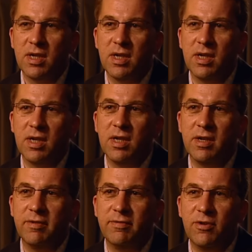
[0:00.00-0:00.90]

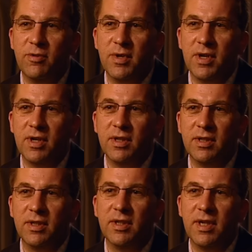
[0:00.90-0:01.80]
Uh, former
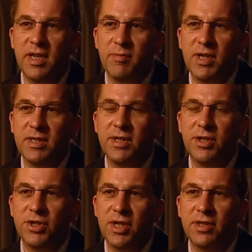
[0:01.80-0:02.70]
uh, inmates in the
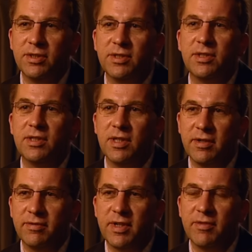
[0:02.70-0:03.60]
jails
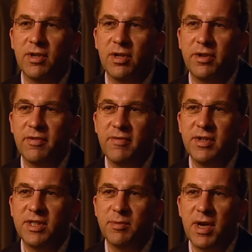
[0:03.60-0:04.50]
have given a lot of
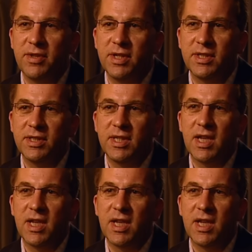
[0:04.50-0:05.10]
evidence about this,